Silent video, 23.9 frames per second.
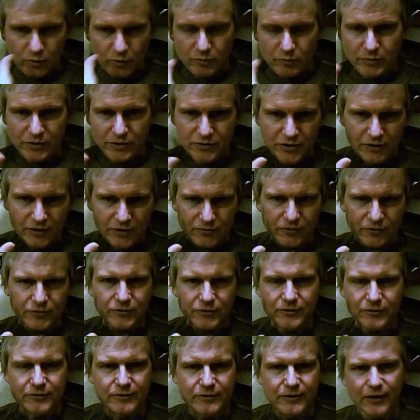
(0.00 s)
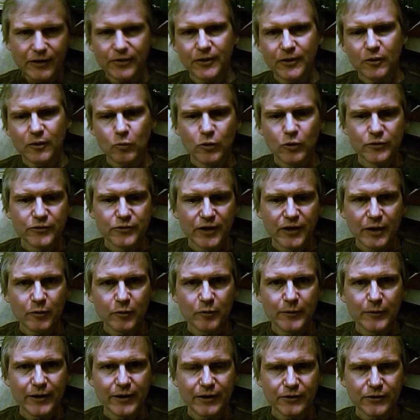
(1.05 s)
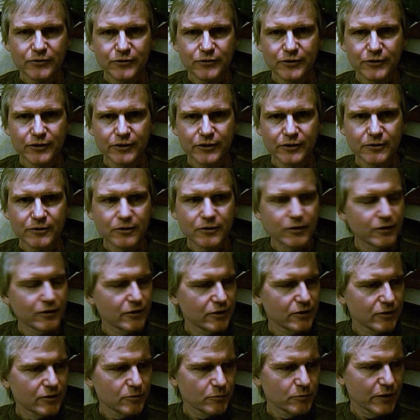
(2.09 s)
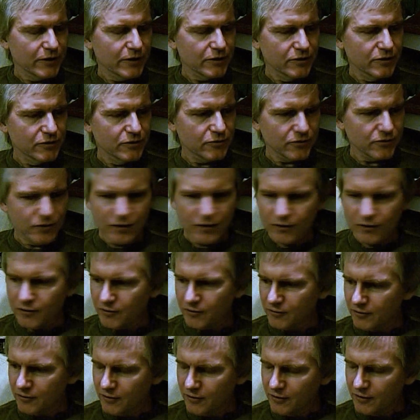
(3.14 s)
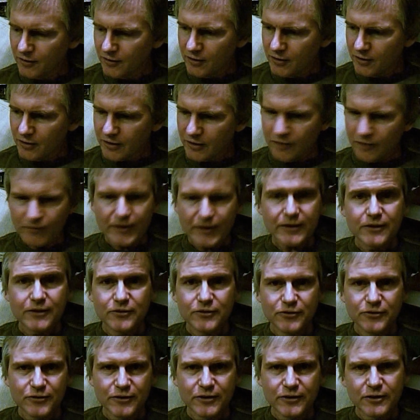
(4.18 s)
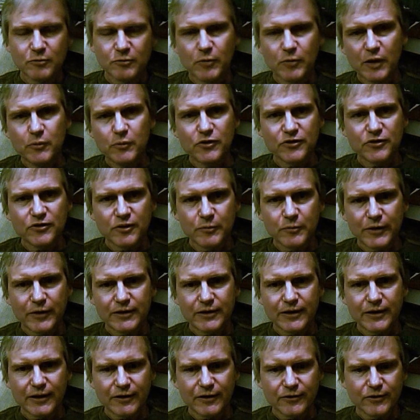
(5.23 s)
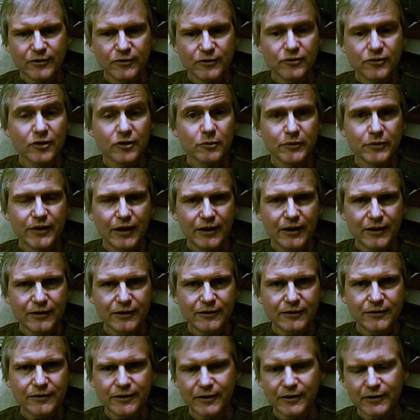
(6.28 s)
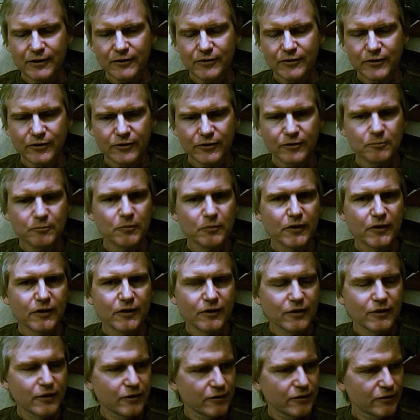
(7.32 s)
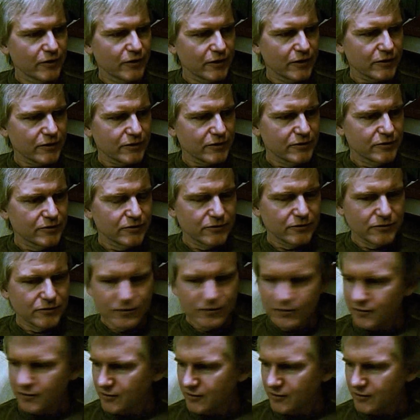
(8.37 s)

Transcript: it would be different. I thought one time about making a song. If I could sing, maybe somebody out there, some guy out there that can,